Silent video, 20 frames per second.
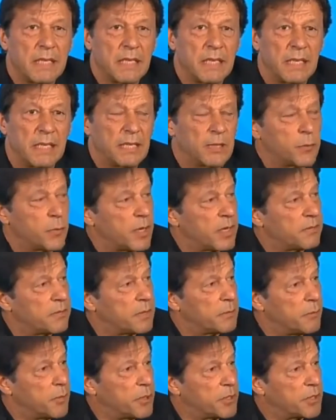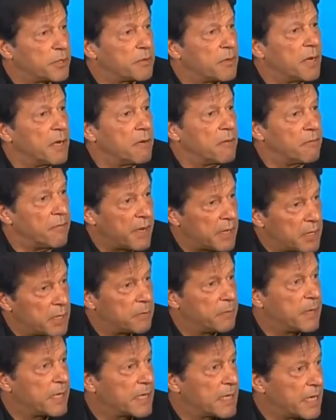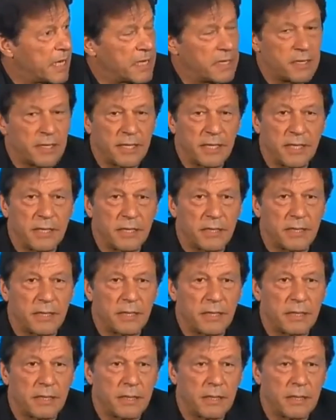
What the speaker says: is one of the most vulnerable countries